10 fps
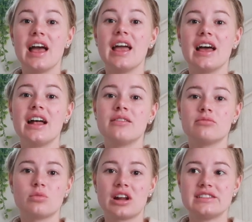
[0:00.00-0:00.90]

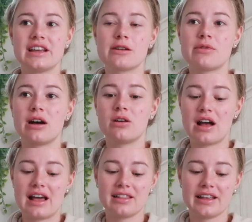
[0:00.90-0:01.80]
And when I take them out,
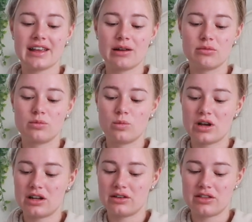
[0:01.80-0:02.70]
I like it
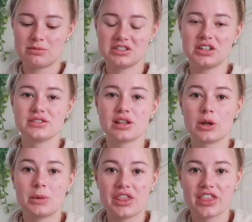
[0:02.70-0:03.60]
when the material is a little bit